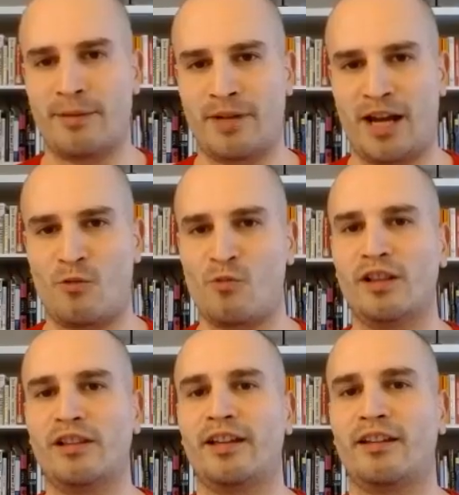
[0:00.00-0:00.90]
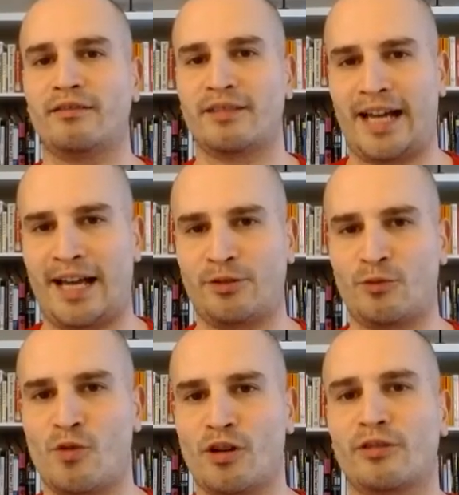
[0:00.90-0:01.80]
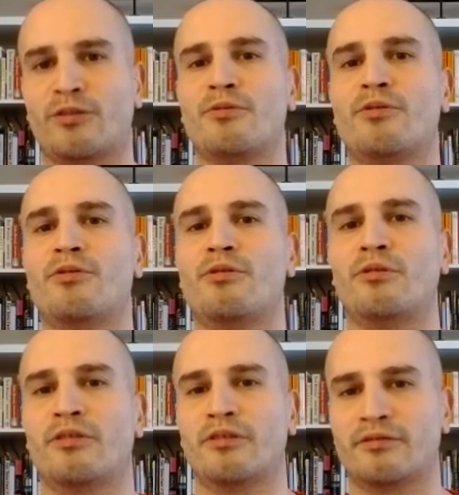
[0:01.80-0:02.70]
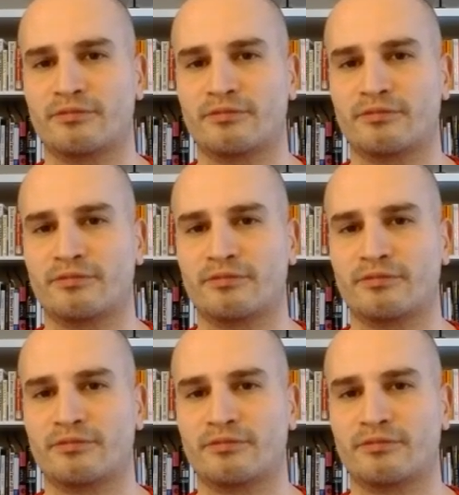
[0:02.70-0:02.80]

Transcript: am not willing, haven't worked through